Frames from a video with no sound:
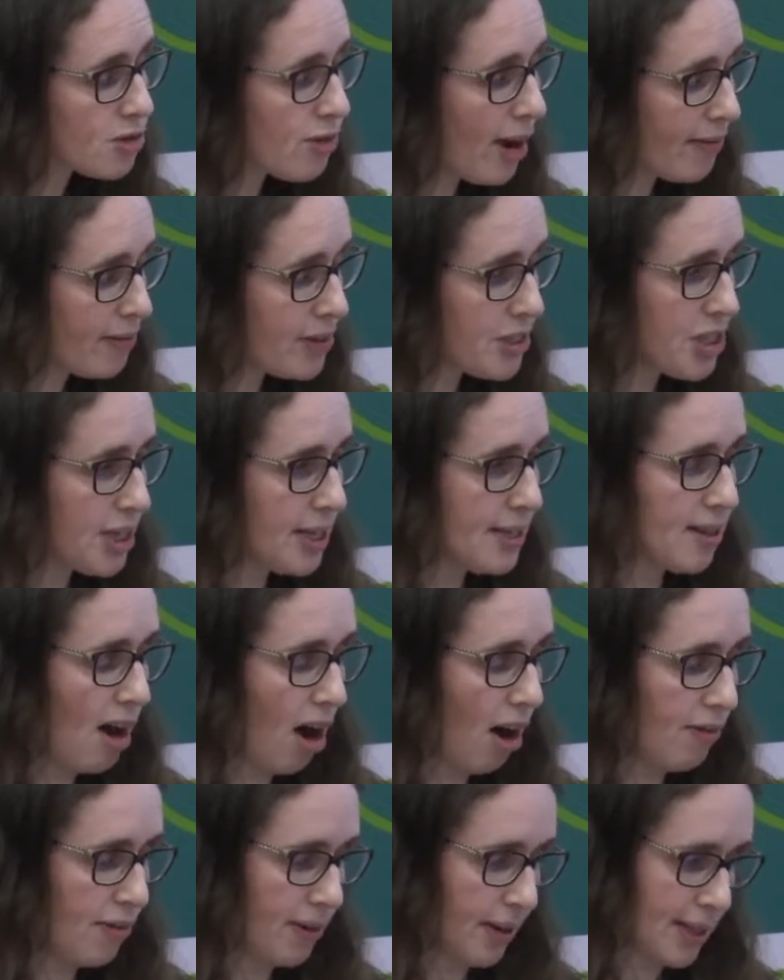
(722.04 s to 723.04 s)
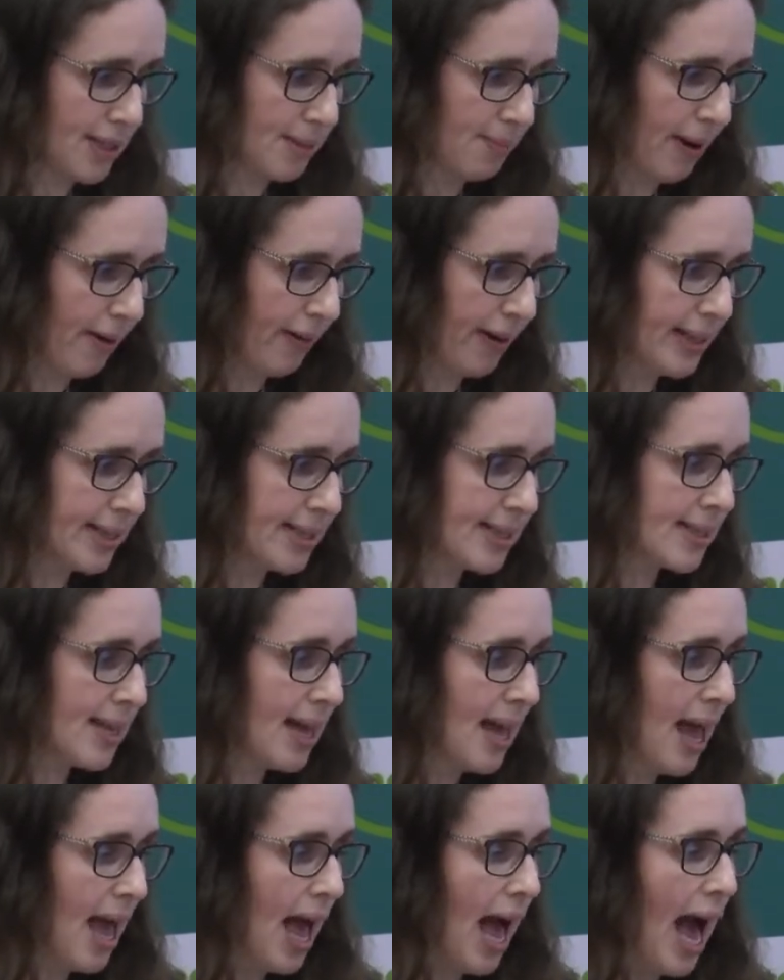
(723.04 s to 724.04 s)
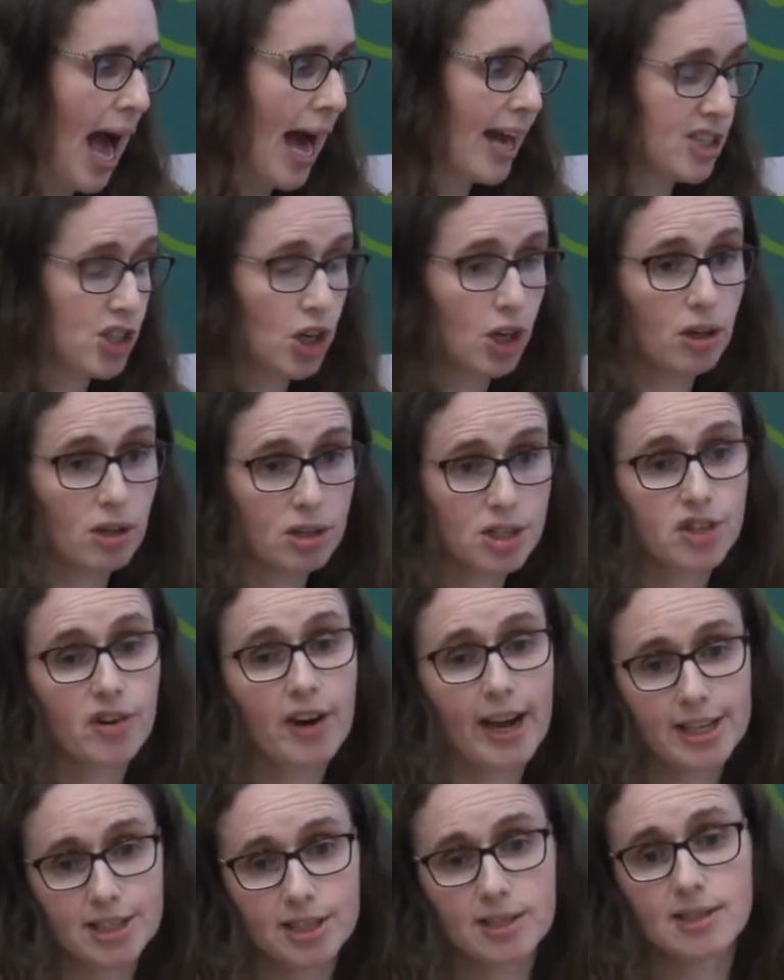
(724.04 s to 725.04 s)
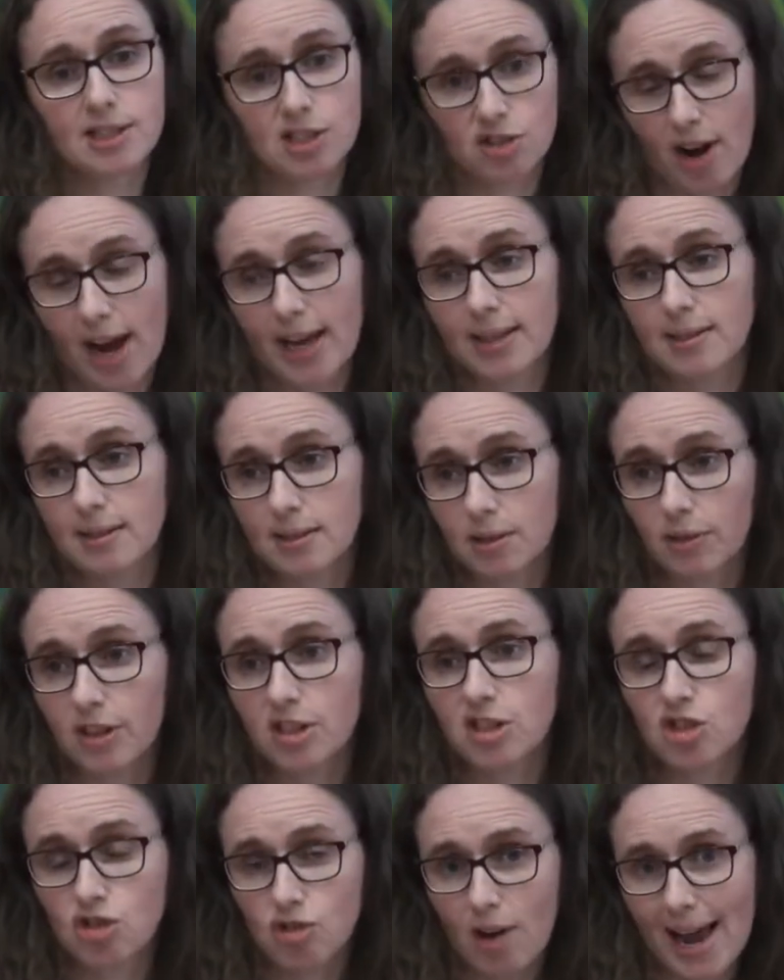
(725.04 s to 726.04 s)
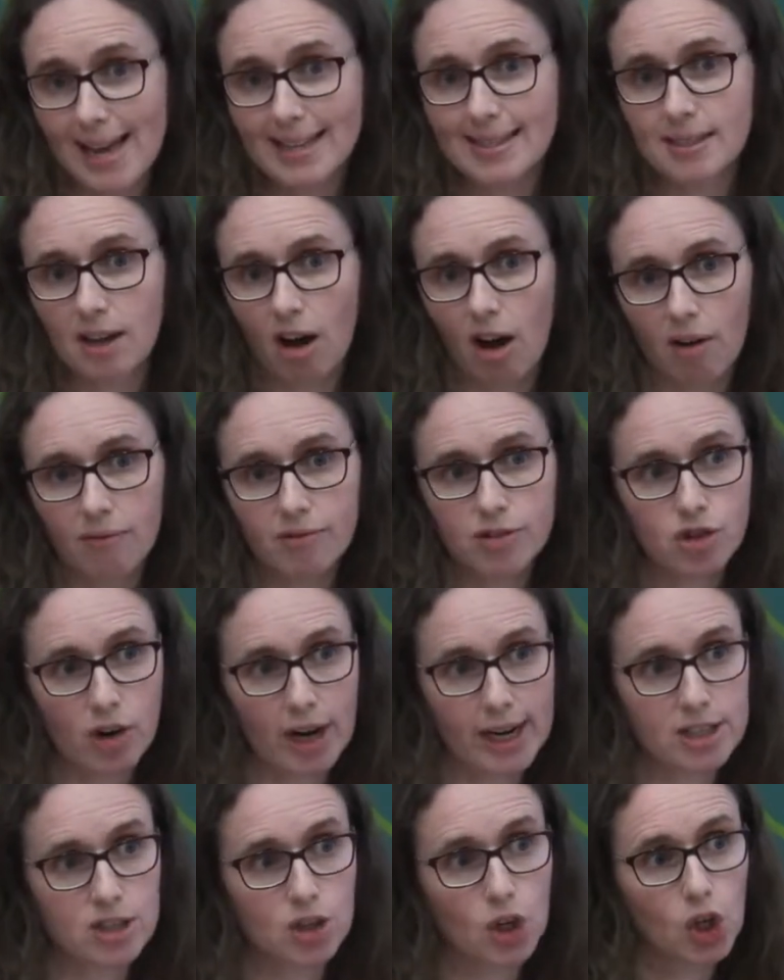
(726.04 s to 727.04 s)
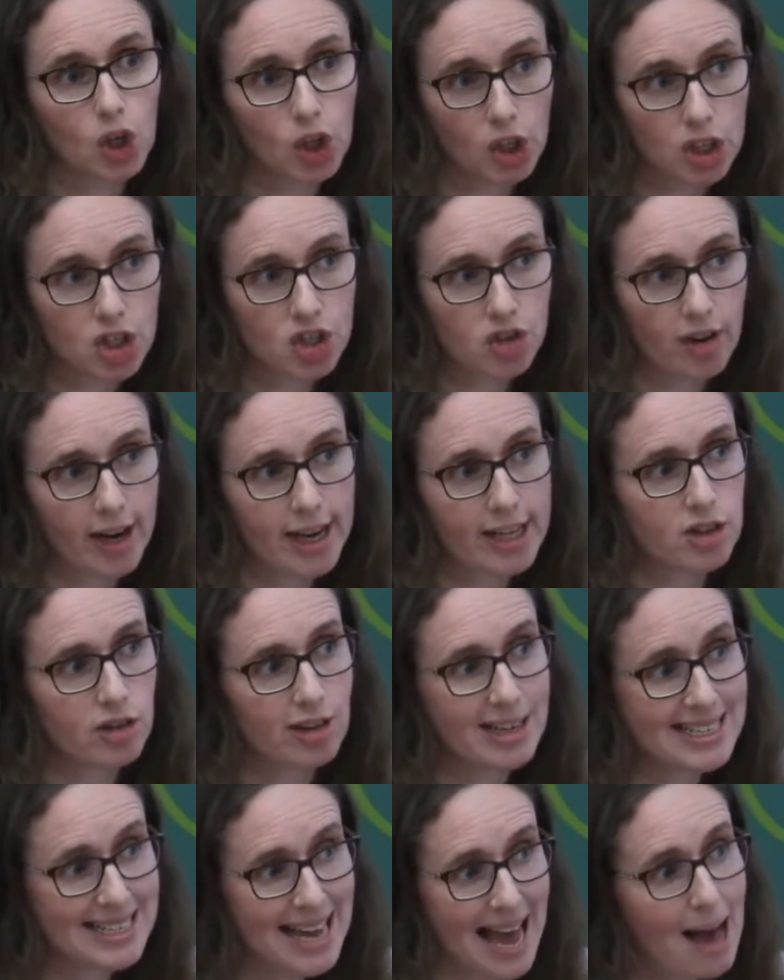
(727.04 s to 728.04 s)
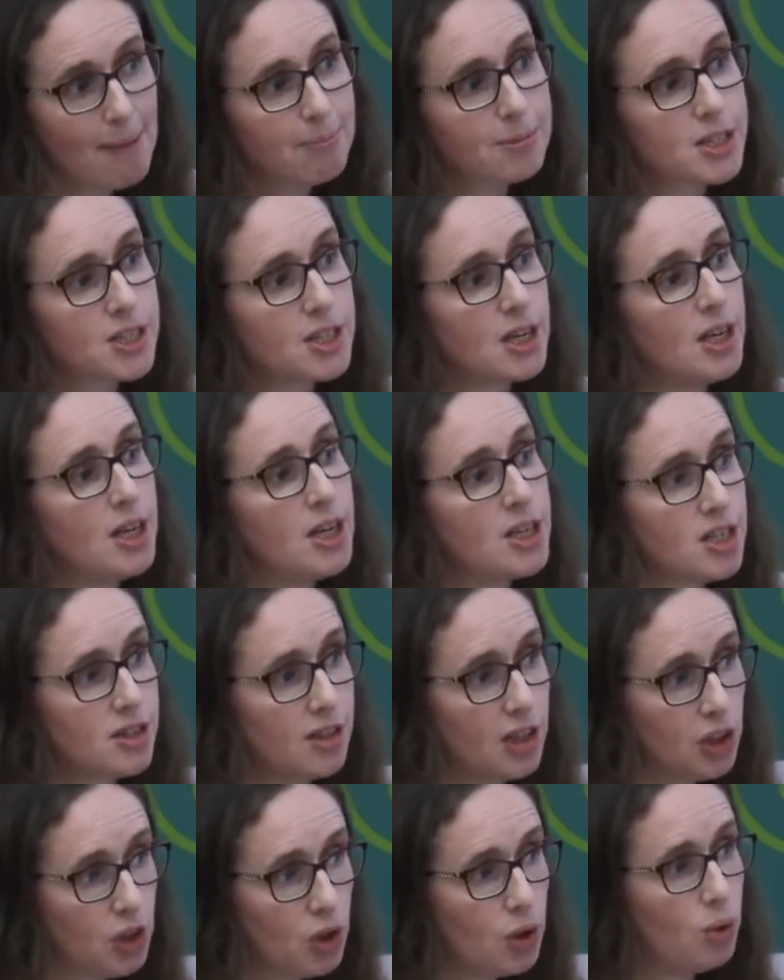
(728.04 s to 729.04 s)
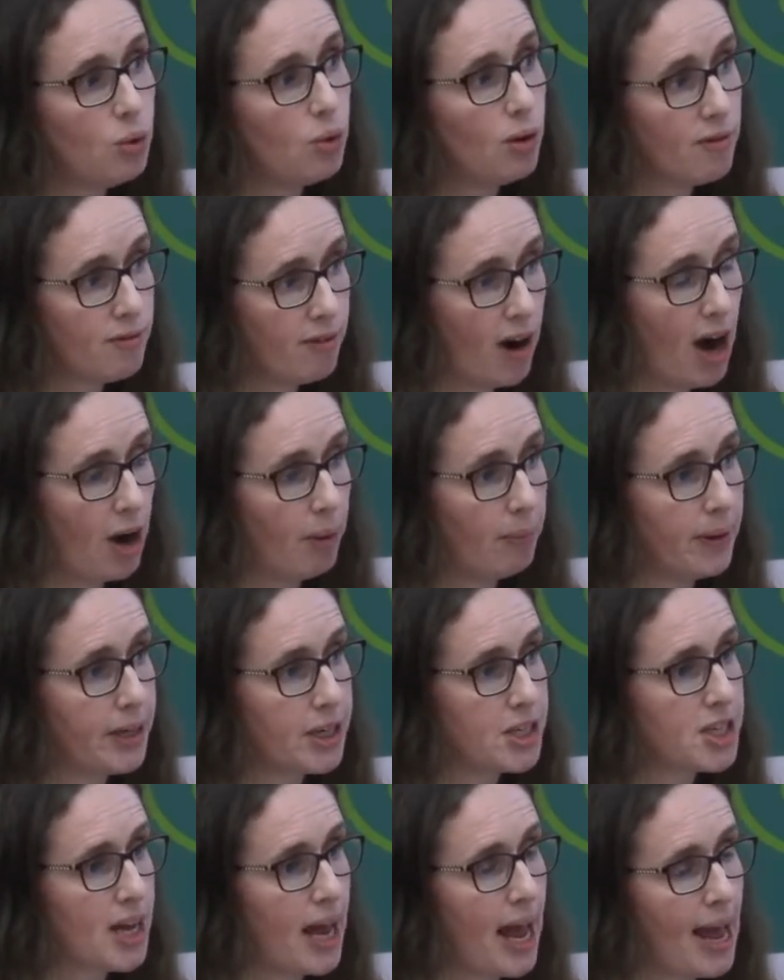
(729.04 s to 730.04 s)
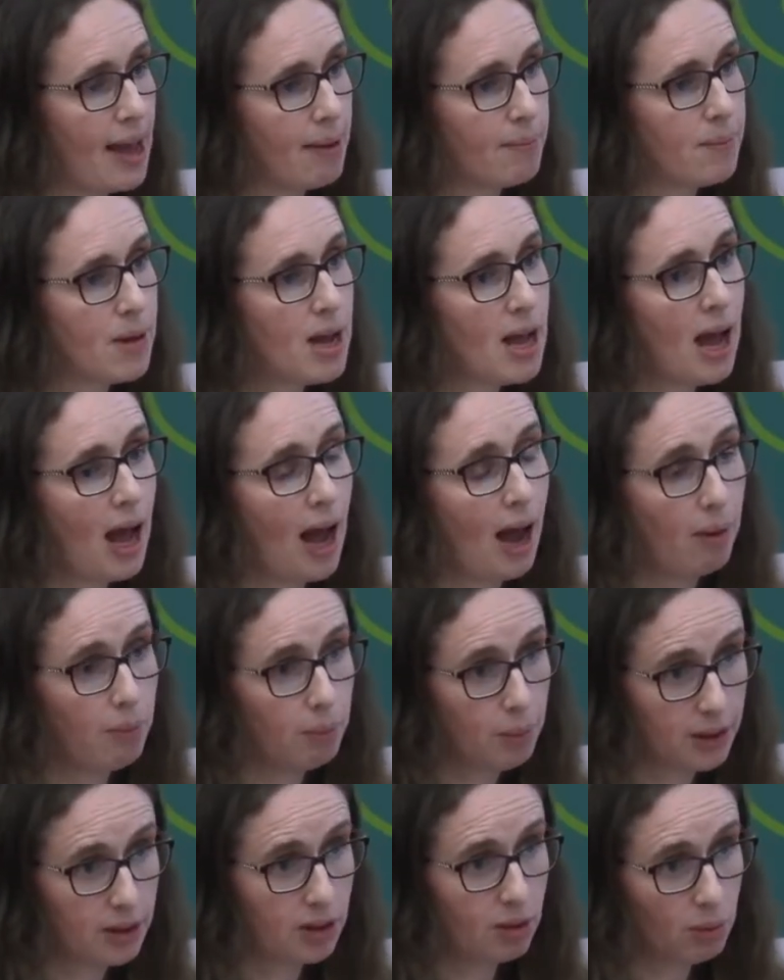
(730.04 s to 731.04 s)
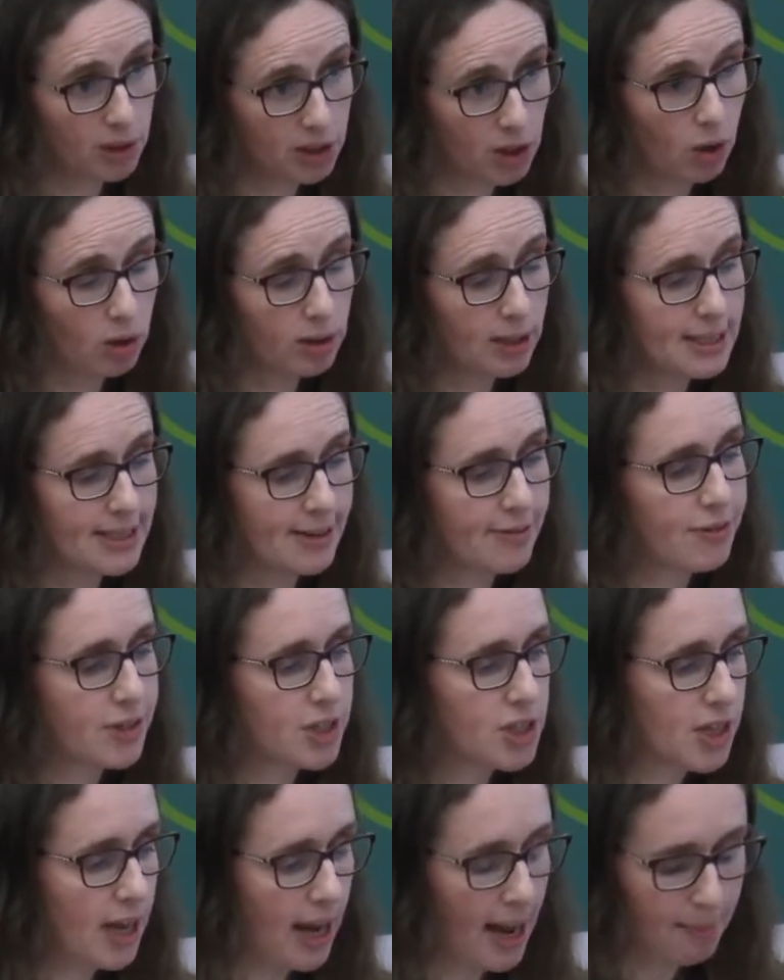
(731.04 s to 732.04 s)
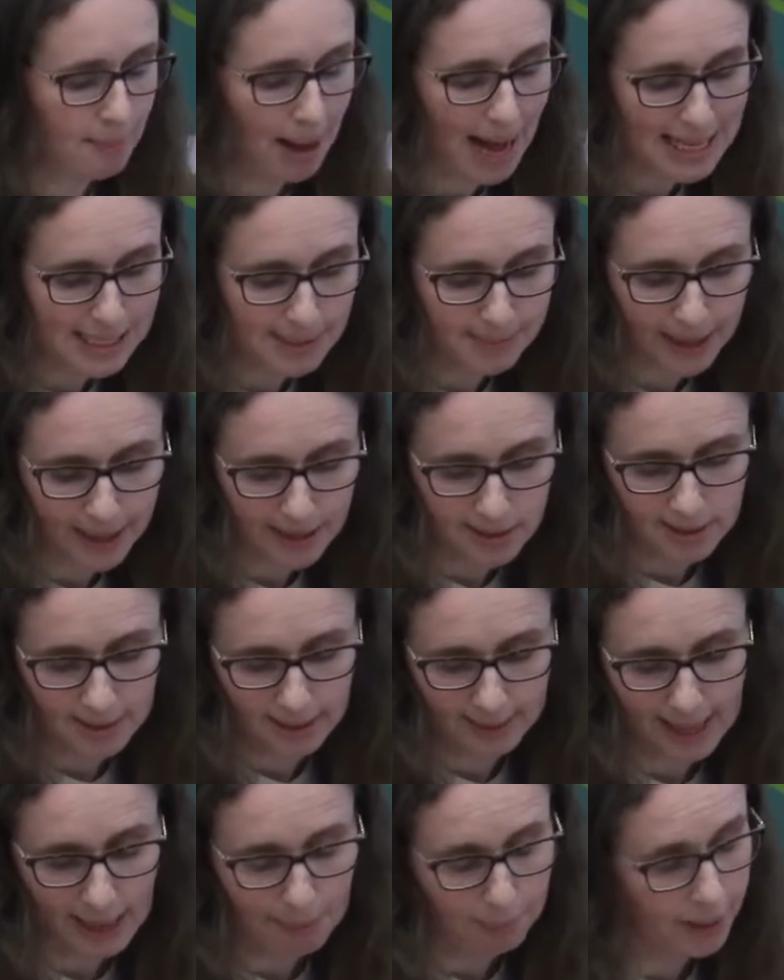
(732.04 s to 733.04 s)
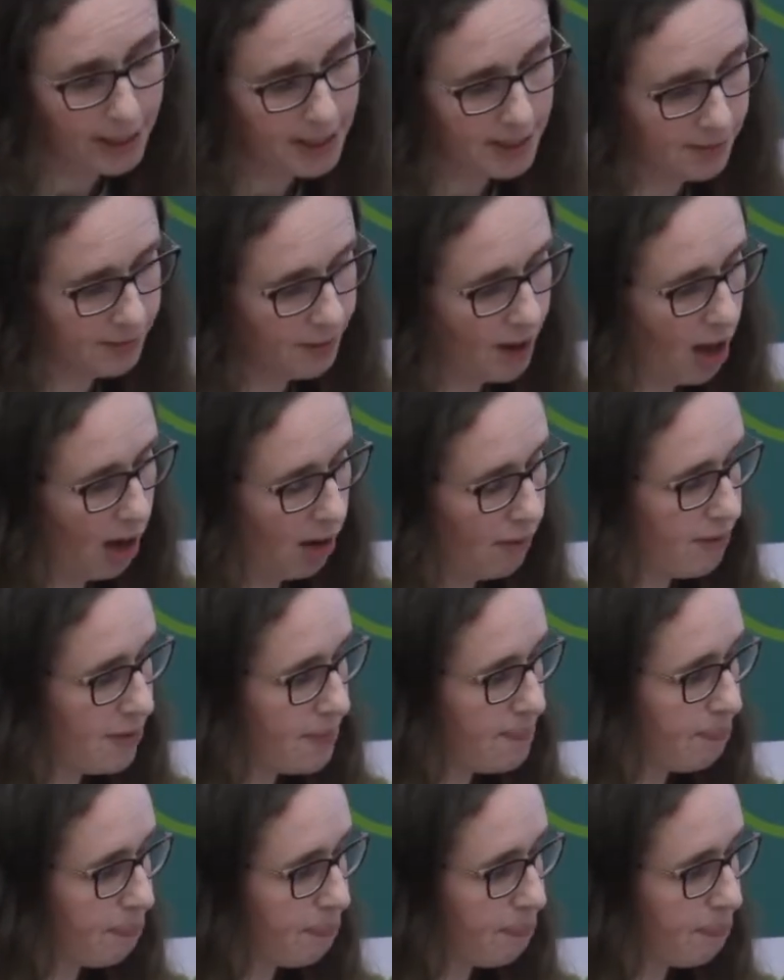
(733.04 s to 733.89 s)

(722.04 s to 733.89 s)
refugees often experience, and acculturation stress, so the stress of trying to acculturate or adapt to the new environment, and with all the different aspects that might involve.